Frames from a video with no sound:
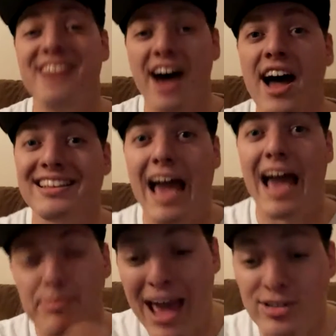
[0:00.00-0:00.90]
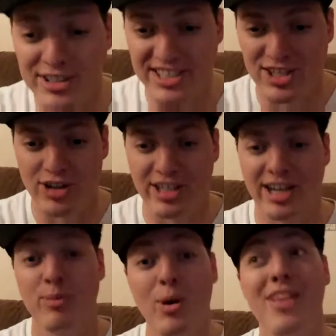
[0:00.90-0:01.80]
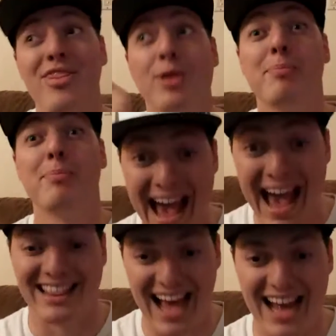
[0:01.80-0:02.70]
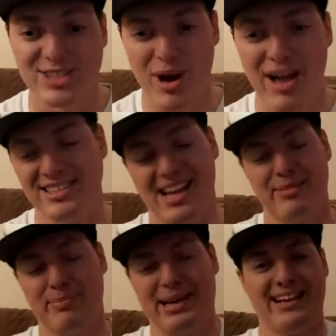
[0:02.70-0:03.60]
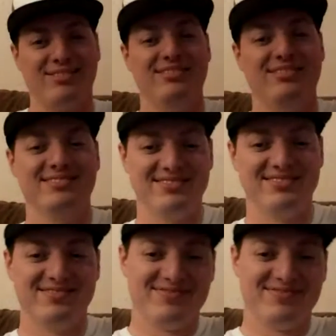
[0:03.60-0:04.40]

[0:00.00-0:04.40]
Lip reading: to not get penalties called on him when they're bad. That is why he's getting paid.